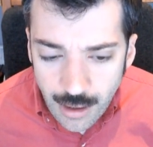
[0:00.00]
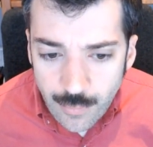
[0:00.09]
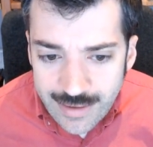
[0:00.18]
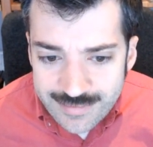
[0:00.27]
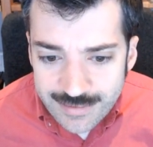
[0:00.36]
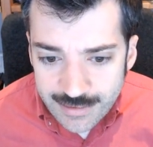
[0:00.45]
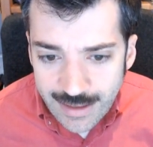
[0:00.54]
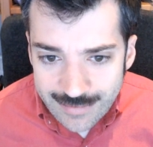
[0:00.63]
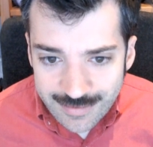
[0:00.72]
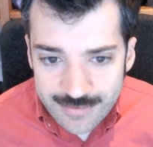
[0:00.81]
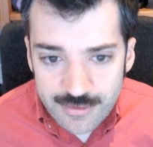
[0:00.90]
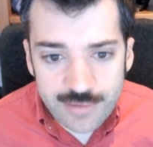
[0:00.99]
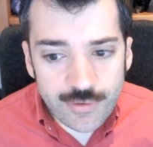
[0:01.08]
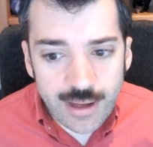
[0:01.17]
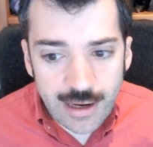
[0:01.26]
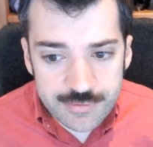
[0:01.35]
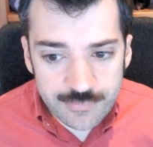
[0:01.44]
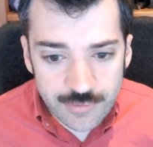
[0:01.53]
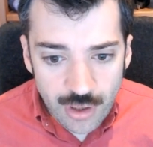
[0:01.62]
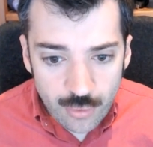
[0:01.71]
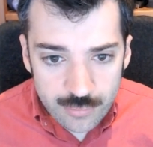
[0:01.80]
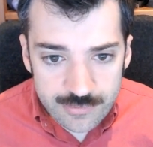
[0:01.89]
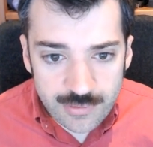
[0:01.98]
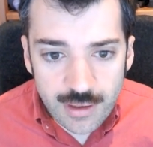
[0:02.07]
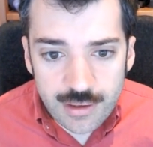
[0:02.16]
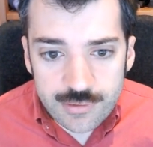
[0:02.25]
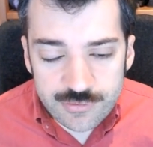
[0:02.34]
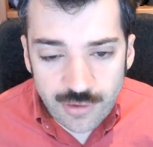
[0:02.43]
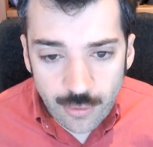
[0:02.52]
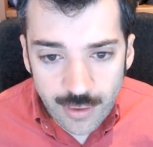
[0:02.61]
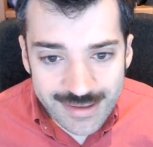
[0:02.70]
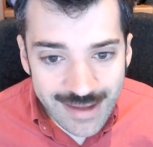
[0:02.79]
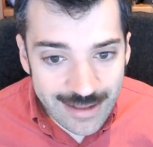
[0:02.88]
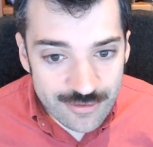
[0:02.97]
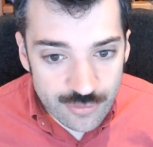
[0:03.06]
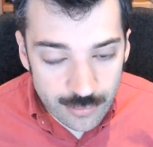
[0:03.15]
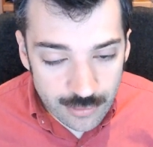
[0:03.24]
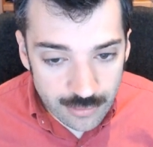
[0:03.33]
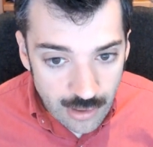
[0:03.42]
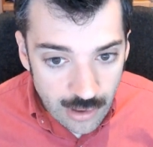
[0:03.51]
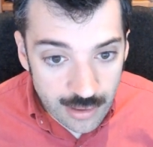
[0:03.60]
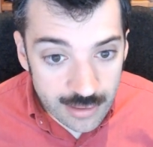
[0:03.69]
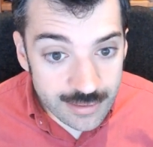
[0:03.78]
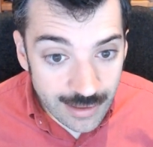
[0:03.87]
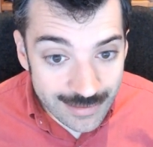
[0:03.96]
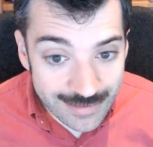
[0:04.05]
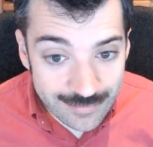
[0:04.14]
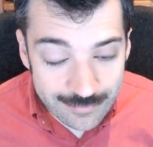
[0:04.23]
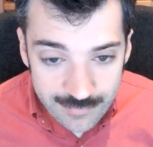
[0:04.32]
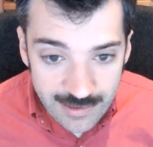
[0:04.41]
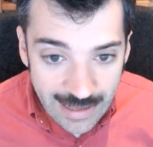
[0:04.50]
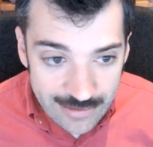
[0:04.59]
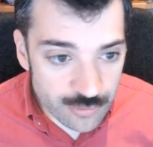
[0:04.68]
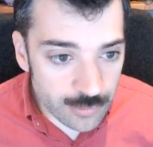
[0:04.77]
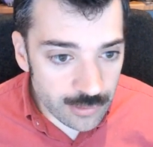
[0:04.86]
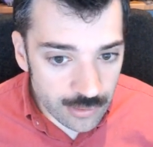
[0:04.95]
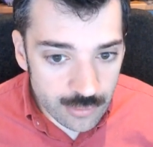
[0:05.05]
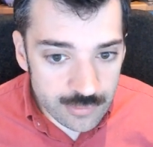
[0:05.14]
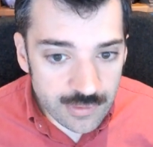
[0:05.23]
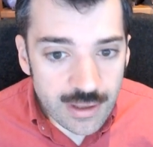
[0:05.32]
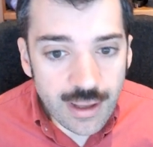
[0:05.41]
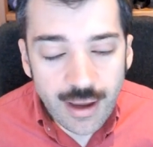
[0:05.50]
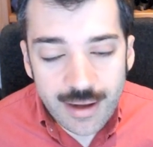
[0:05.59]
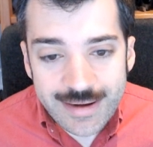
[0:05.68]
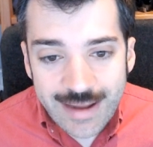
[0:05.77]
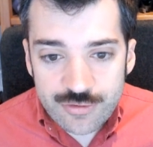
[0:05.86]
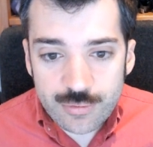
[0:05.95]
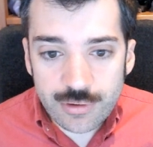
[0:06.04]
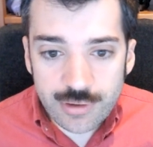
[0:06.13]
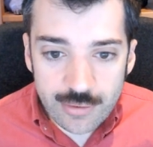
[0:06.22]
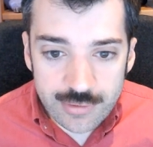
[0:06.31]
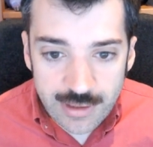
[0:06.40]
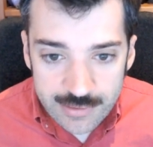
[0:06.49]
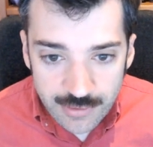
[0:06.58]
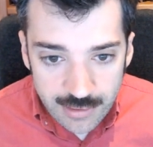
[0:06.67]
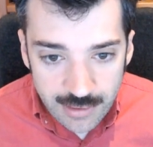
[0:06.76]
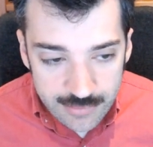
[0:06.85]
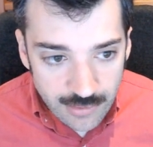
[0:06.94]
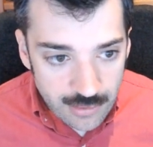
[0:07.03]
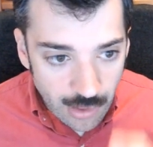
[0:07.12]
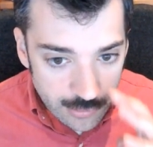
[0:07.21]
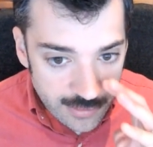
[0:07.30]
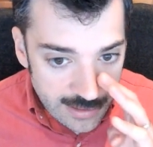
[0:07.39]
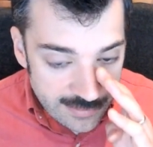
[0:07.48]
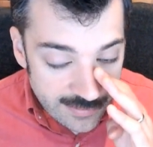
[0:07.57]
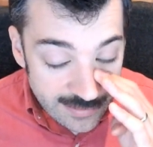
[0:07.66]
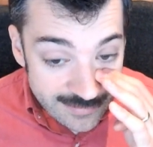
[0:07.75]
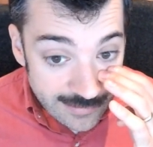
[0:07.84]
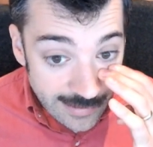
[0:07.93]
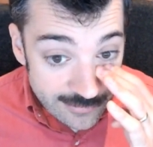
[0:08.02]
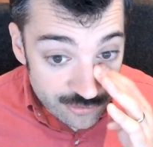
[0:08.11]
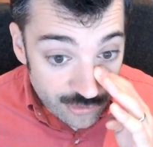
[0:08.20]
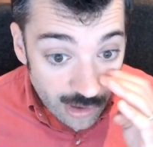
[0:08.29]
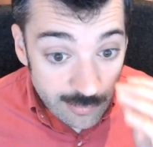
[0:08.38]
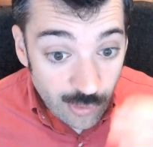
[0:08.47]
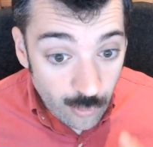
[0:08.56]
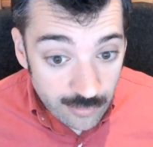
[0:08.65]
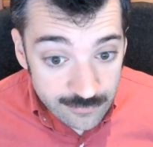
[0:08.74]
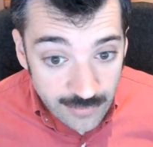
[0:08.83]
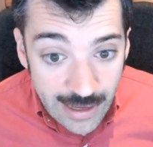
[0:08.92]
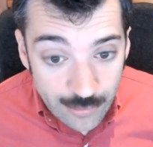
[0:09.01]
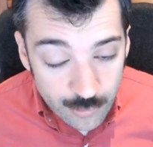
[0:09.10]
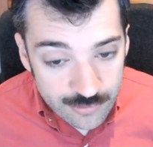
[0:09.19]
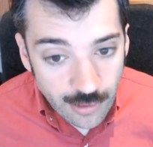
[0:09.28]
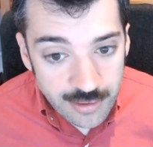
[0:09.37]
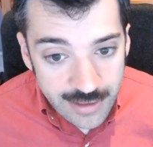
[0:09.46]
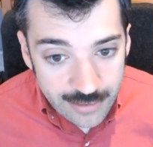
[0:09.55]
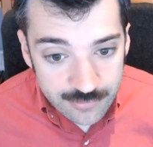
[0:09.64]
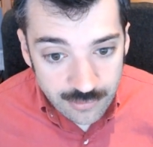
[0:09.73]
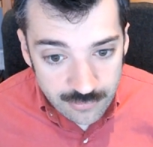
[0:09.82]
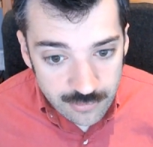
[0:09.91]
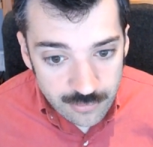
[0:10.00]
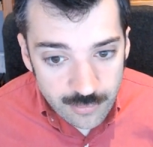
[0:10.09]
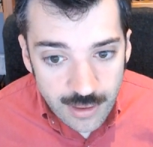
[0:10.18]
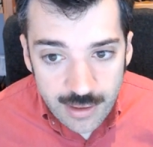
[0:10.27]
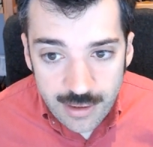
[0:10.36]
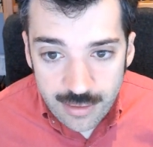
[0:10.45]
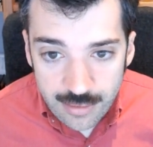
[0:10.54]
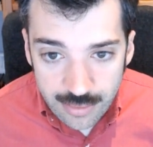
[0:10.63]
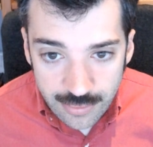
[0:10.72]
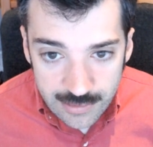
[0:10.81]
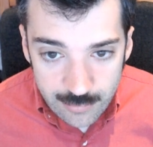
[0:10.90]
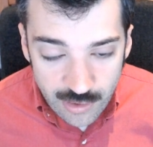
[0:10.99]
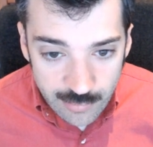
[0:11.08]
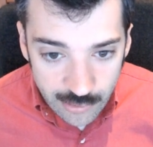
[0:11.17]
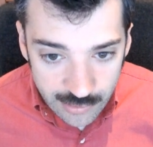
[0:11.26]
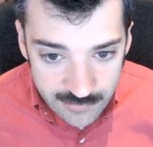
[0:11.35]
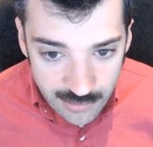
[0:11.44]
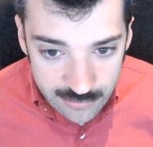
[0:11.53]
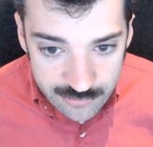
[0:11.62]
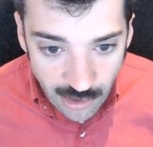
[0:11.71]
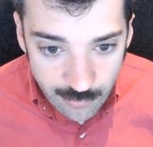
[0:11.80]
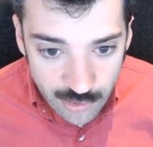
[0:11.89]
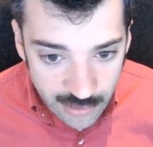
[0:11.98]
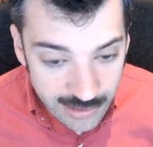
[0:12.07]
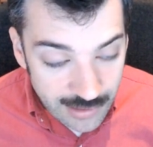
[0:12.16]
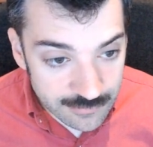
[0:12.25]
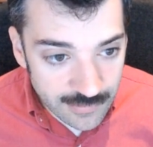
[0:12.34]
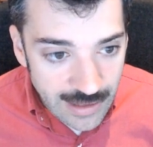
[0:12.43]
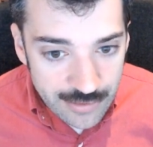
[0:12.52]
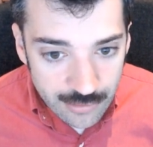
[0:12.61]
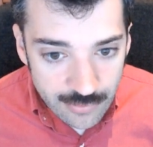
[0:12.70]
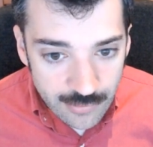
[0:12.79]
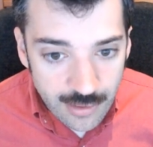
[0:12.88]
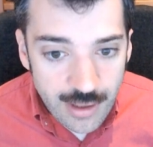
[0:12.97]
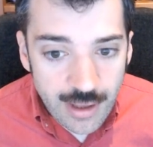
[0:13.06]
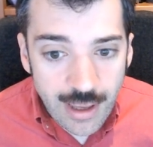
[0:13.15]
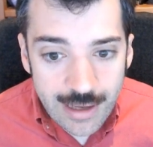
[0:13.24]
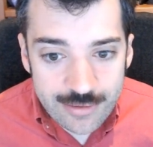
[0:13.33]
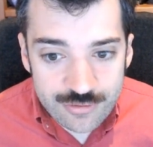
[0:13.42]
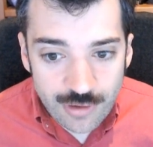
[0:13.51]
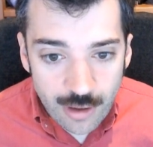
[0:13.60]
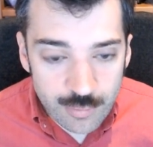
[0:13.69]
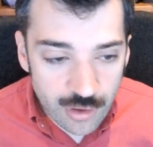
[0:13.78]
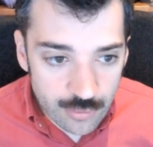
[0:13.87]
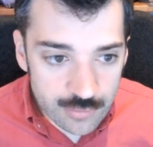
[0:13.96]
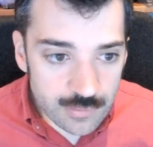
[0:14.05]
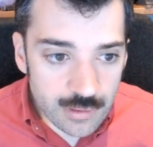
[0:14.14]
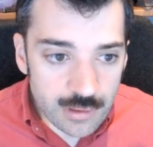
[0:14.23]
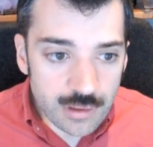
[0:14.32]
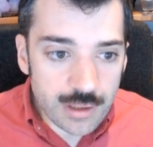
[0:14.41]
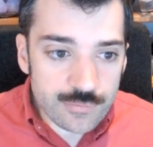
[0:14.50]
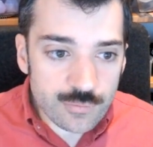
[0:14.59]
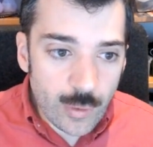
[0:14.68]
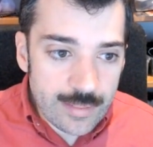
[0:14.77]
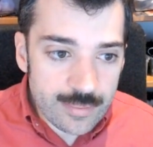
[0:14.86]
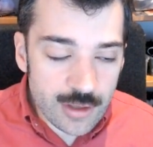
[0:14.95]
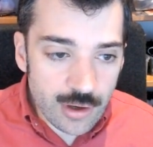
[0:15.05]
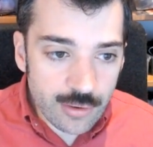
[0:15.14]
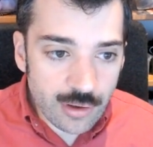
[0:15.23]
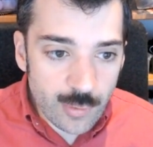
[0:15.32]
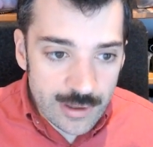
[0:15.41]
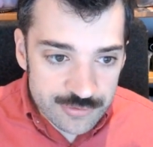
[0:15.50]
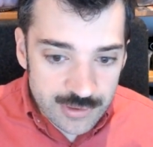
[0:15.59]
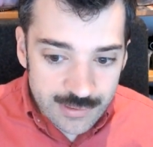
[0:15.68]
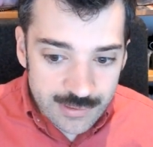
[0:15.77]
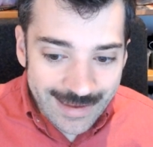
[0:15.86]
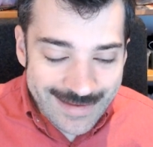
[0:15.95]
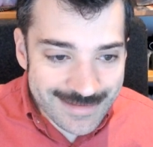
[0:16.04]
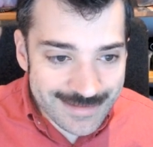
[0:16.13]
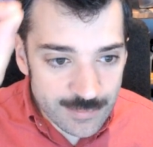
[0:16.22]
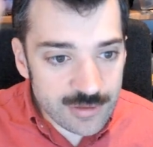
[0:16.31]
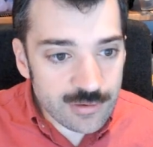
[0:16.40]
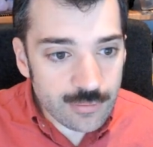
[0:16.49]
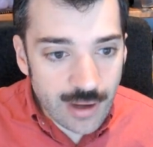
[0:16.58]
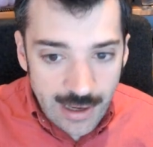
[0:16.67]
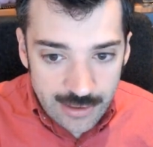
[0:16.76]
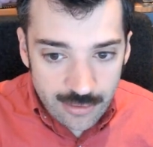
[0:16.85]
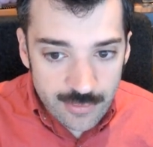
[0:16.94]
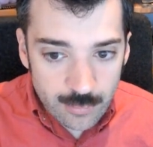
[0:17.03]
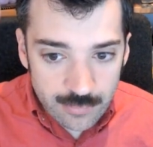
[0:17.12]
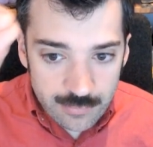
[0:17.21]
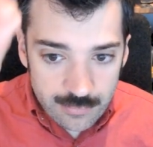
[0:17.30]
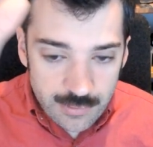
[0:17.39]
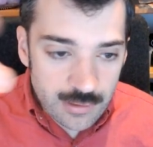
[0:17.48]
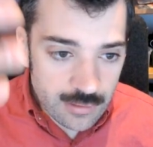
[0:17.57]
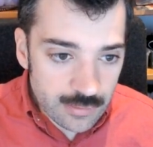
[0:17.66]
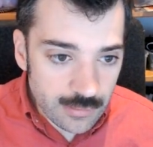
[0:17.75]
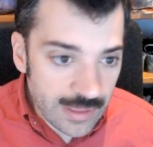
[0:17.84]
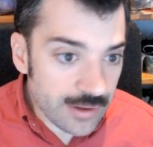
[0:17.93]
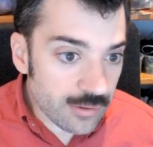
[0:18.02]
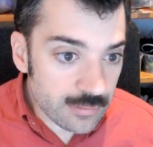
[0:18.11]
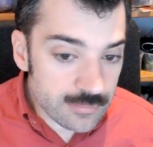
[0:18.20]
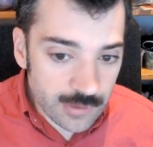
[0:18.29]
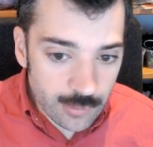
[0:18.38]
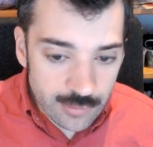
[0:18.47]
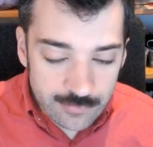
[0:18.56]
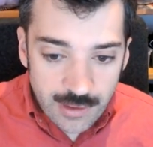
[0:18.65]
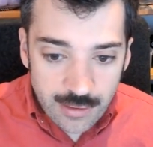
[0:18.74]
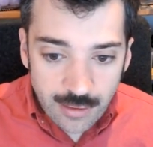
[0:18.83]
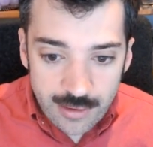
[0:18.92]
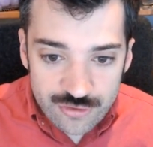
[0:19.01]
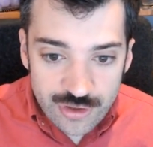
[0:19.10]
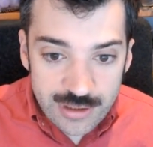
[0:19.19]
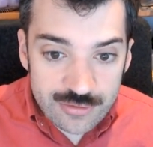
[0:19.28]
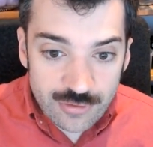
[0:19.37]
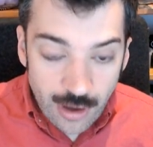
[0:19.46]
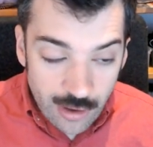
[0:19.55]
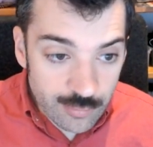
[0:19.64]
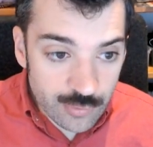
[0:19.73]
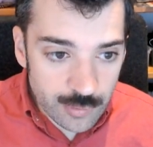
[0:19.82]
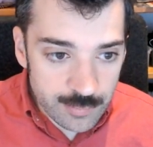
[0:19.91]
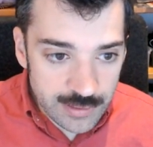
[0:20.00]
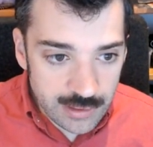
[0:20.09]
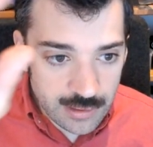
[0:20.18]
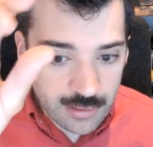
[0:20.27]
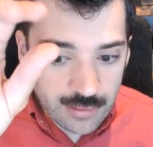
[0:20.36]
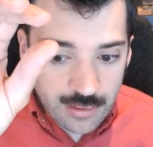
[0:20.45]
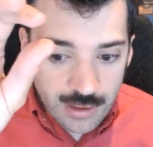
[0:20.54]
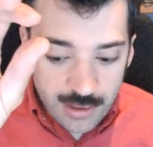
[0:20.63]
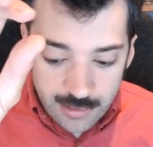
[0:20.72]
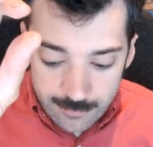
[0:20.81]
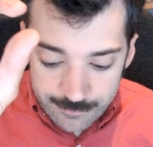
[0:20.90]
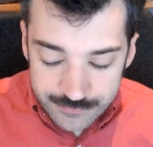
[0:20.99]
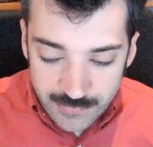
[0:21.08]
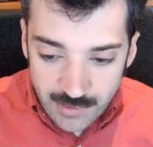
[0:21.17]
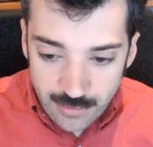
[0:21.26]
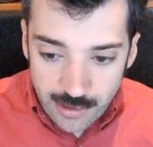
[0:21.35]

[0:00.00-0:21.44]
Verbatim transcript: Oh, I see. Yes, these are different kinds of notes. So natural law, a natural note. A natural note is a is a note that that is not sharp or flat, which are our next two theme components here: sharp cookie and flat earther. A sharp note is when the note in question is a semitone higher than the letter. So a G sharp would be um,